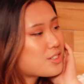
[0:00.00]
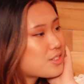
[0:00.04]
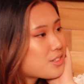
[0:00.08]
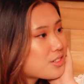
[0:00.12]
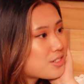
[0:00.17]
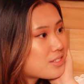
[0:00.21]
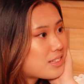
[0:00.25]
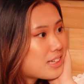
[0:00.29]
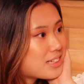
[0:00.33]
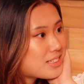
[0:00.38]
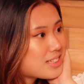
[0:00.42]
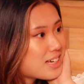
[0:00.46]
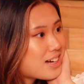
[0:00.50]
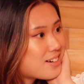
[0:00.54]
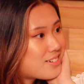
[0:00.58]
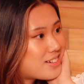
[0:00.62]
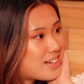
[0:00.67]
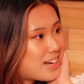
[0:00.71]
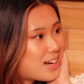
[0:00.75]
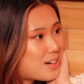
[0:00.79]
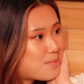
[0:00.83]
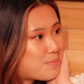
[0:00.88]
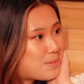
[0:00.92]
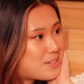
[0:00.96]
so that's how it
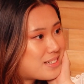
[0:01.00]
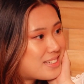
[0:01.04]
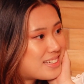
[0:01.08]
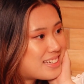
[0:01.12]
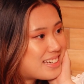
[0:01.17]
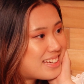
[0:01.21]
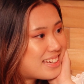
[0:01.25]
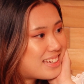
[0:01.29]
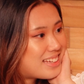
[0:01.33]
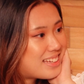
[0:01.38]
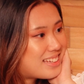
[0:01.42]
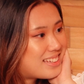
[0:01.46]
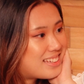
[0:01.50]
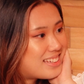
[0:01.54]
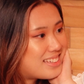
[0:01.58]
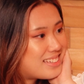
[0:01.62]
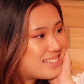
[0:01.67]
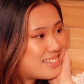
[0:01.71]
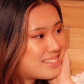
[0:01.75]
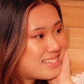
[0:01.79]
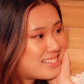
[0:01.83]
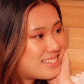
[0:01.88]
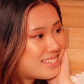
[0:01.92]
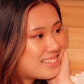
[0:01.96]
happened,
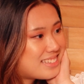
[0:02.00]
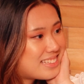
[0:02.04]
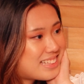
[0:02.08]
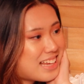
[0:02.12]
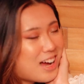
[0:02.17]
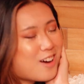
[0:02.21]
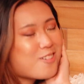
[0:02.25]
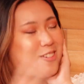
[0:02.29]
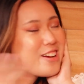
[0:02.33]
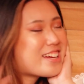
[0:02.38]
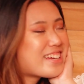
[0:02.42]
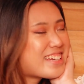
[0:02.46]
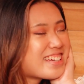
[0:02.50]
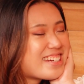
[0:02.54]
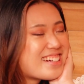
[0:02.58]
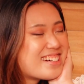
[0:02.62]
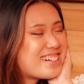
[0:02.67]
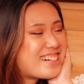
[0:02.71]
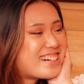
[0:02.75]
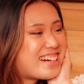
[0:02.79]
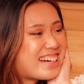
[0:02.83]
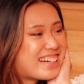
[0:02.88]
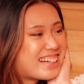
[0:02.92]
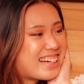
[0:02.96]
and now we're here,
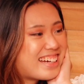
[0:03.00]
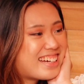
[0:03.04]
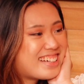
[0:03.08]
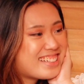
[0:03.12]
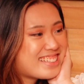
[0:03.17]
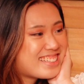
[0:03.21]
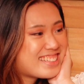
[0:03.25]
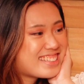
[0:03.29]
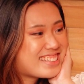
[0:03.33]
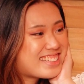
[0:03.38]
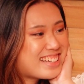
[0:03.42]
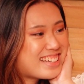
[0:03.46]
I guess.